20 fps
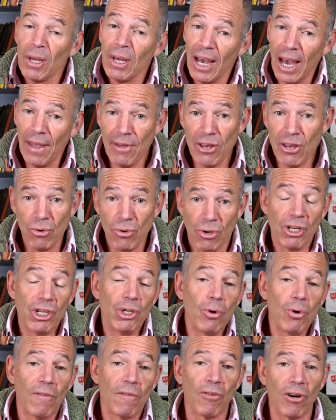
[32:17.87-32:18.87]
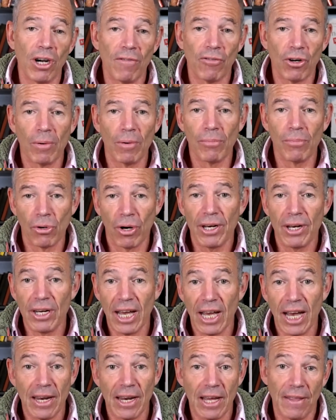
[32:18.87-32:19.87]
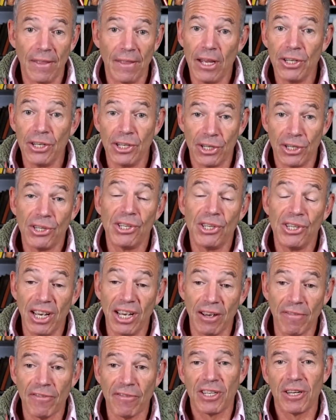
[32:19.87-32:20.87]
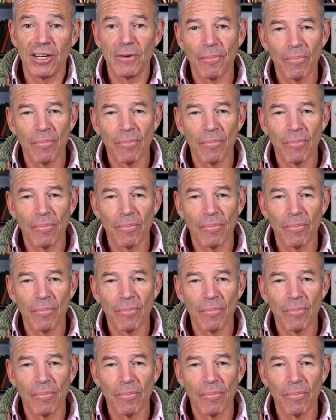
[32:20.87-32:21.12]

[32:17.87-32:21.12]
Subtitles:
And then you could do a very, very broad net and then just sift.